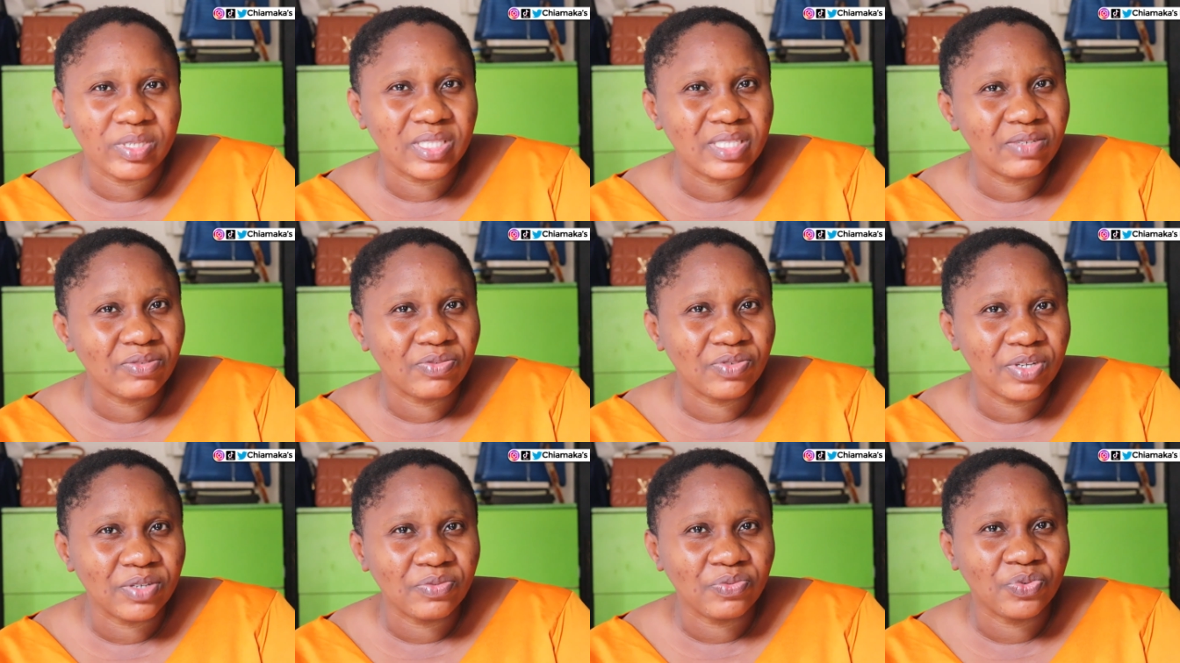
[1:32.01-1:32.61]
is
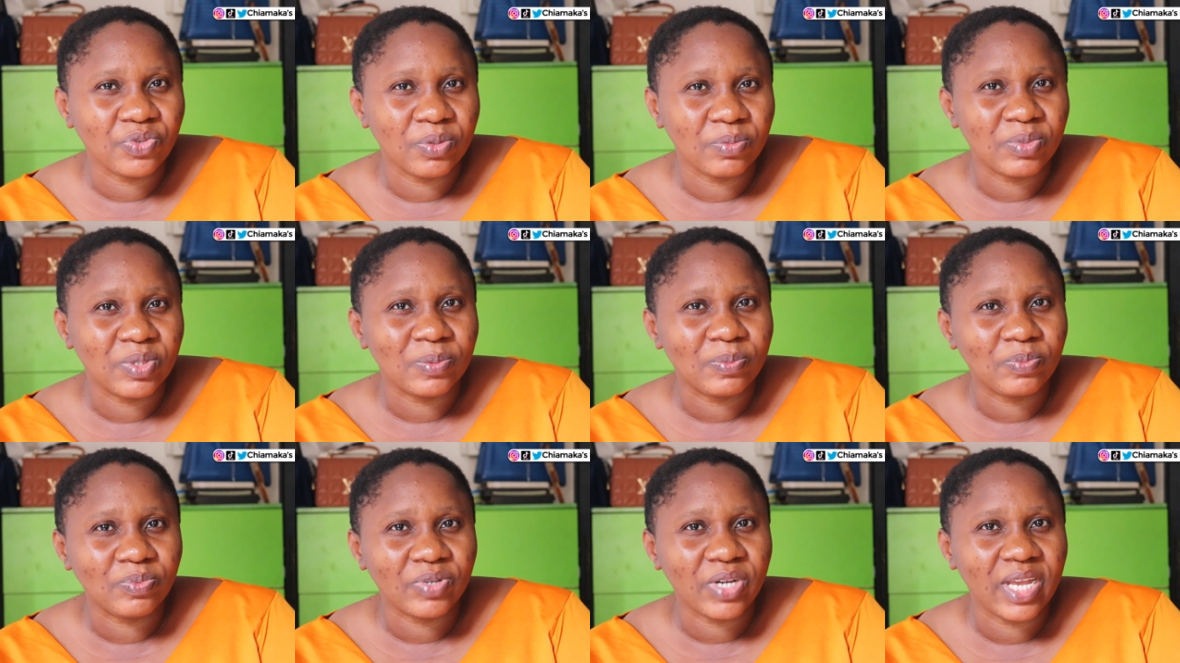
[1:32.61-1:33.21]
different from
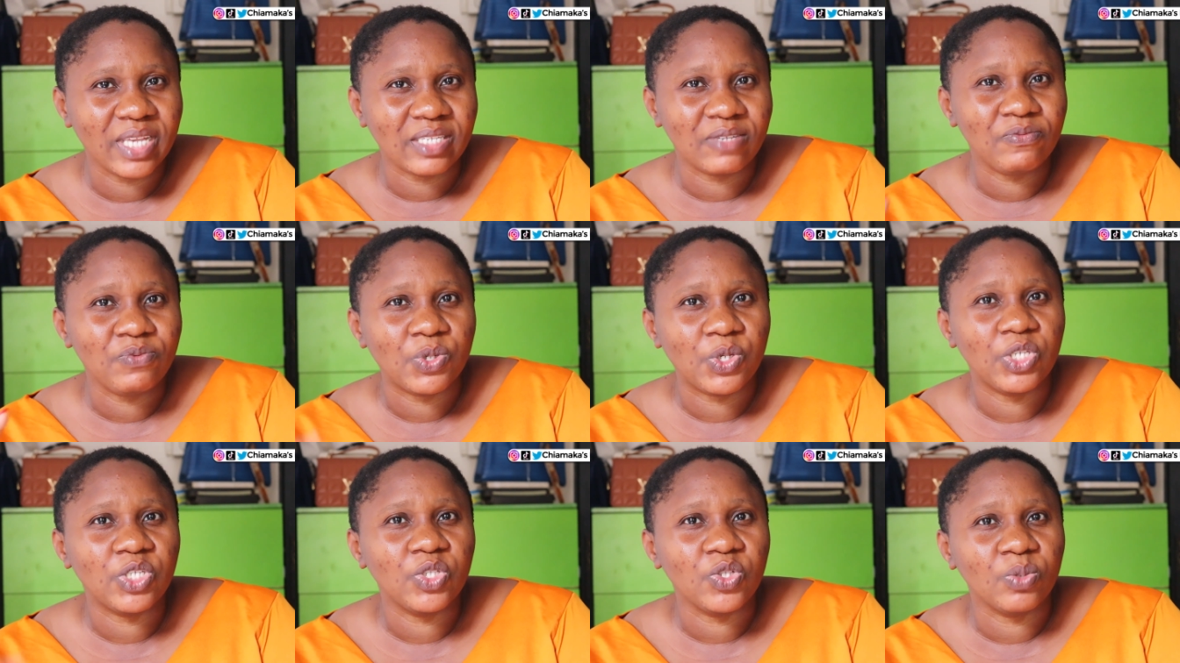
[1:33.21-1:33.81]
the price
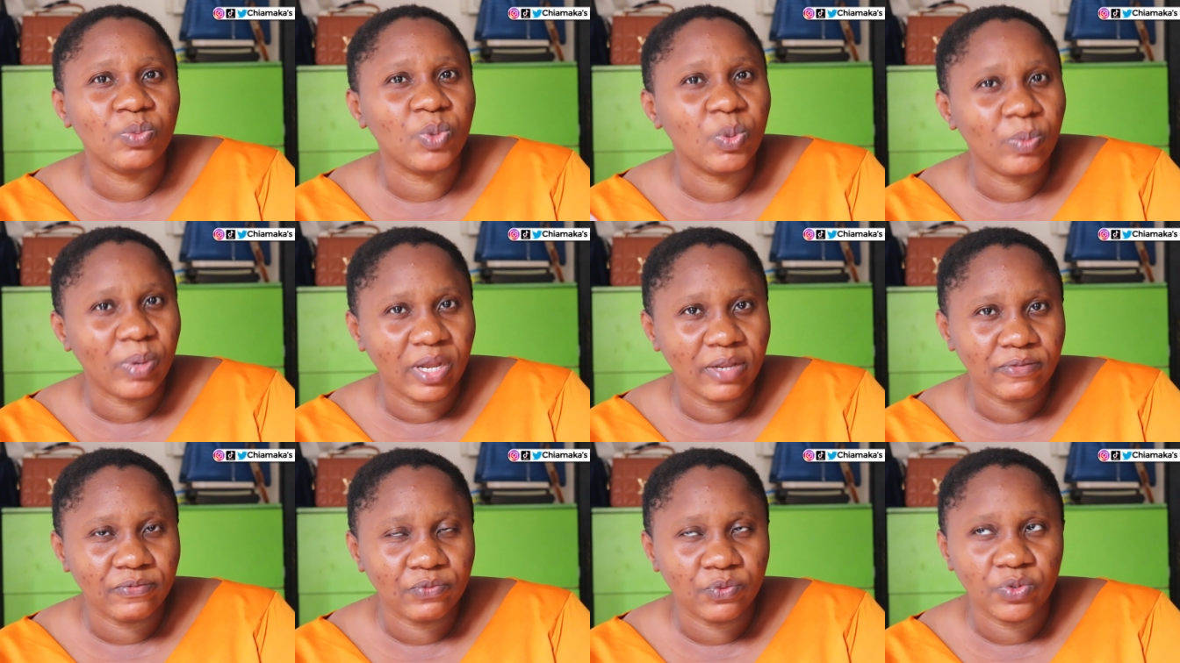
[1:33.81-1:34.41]
if you're using a
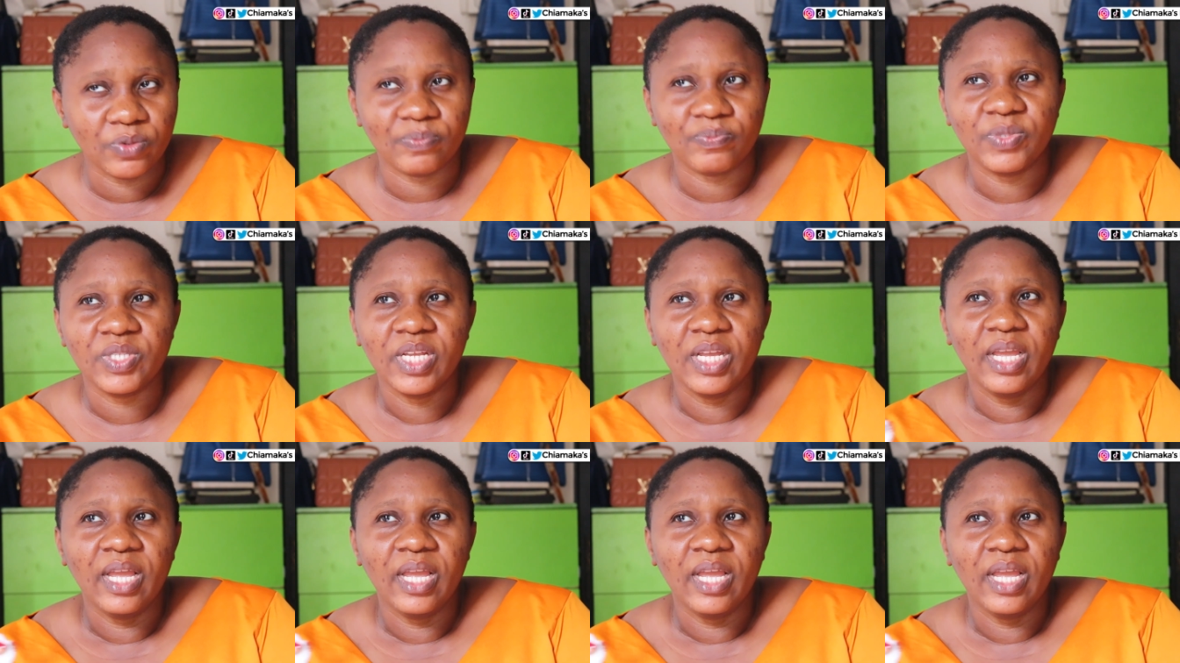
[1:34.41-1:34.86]
mobile phone.